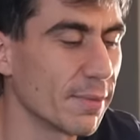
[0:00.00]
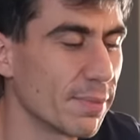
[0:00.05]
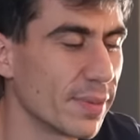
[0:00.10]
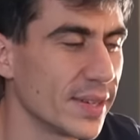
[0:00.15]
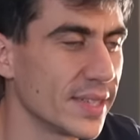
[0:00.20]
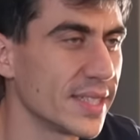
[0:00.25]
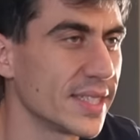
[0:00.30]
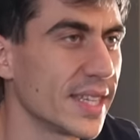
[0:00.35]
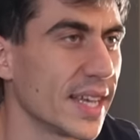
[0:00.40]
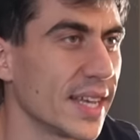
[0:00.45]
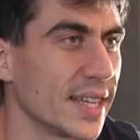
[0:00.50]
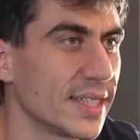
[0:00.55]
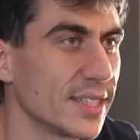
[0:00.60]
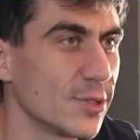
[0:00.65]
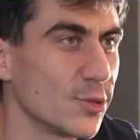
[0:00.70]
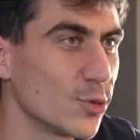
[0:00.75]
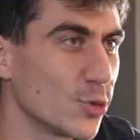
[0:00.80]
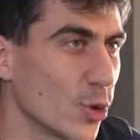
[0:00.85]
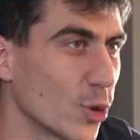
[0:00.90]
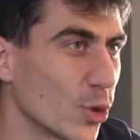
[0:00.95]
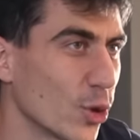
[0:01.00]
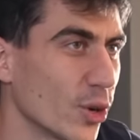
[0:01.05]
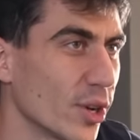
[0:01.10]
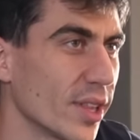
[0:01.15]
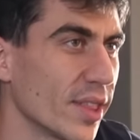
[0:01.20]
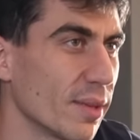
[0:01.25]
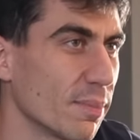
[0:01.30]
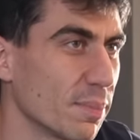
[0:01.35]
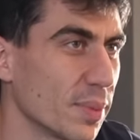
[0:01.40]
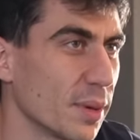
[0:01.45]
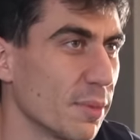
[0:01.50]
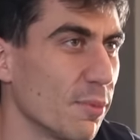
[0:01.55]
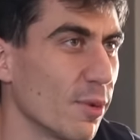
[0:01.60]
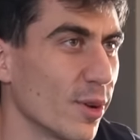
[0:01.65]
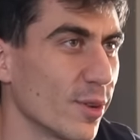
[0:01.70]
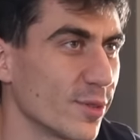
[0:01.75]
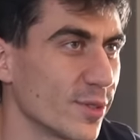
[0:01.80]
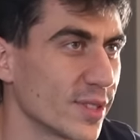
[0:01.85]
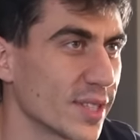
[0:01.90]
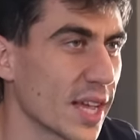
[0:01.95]
represent not only the
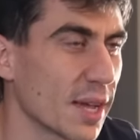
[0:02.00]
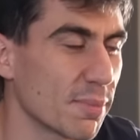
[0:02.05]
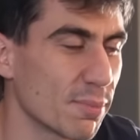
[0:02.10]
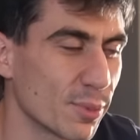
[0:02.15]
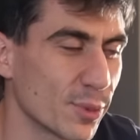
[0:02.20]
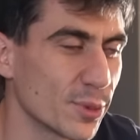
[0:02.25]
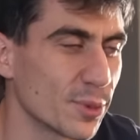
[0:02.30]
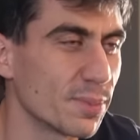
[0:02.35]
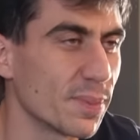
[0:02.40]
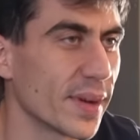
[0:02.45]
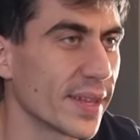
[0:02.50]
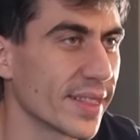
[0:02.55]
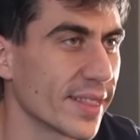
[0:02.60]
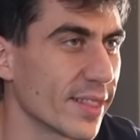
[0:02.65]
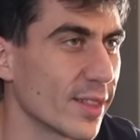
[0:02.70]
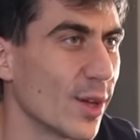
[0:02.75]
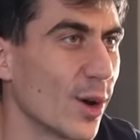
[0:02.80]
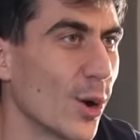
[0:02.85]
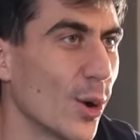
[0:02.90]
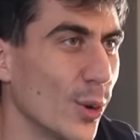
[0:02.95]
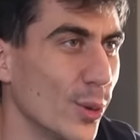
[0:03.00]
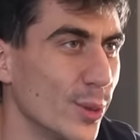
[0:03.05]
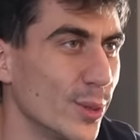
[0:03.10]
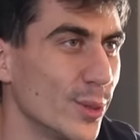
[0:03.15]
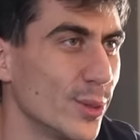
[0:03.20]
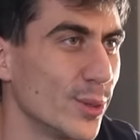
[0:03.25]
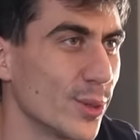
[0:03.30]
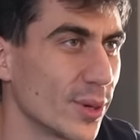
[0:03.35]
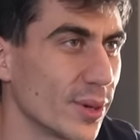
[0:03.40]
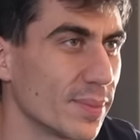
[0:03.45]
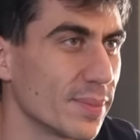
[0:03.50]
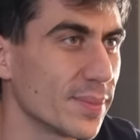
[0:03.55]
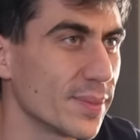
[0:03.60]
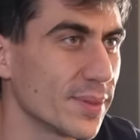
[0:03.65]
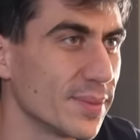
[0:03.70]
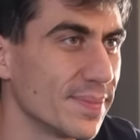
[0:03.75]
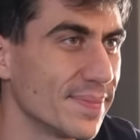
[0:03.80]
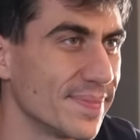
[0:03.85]
people of Cyprus, but whole Europe.